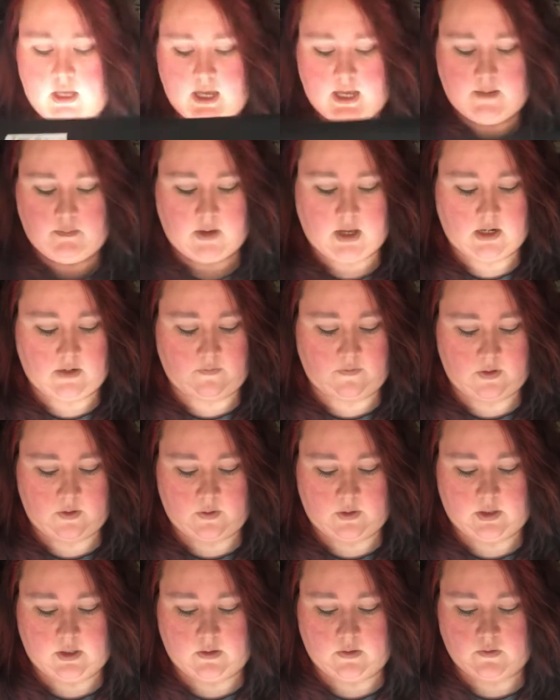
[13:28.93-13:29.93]
I bought a few
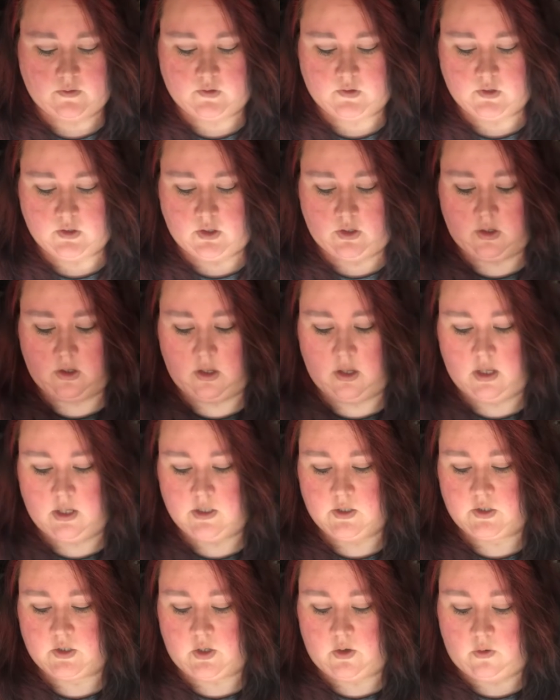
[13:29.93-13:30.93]
of those.
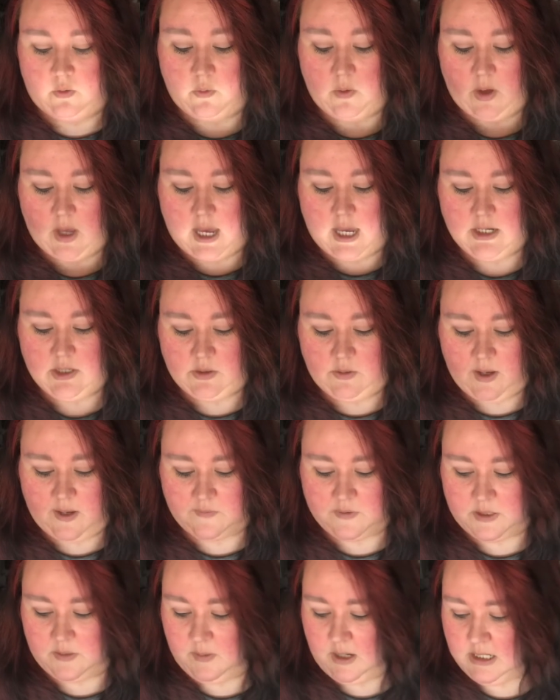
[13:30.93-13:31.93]
So I do
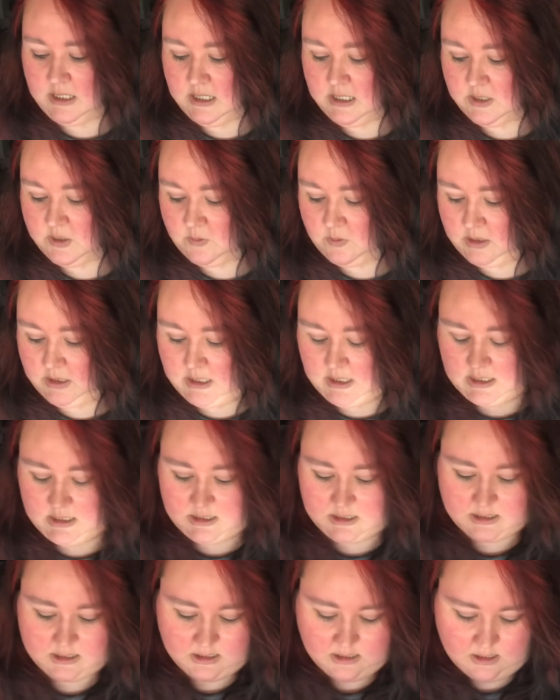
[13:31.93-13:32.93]
have some ideas with
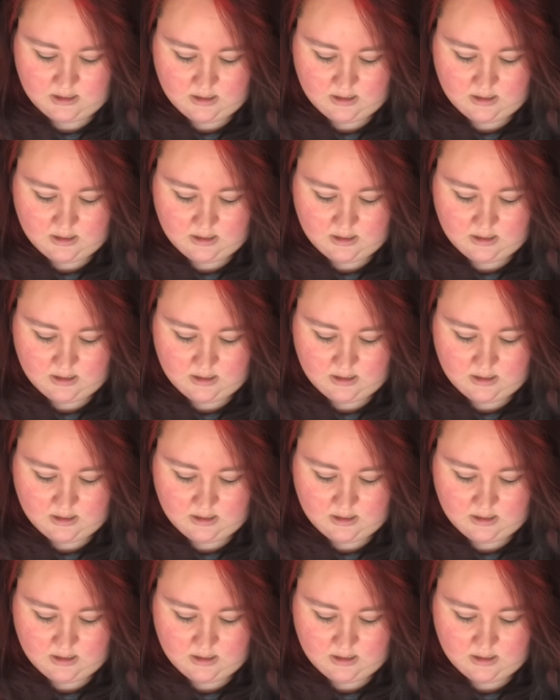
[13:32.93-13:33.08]
these,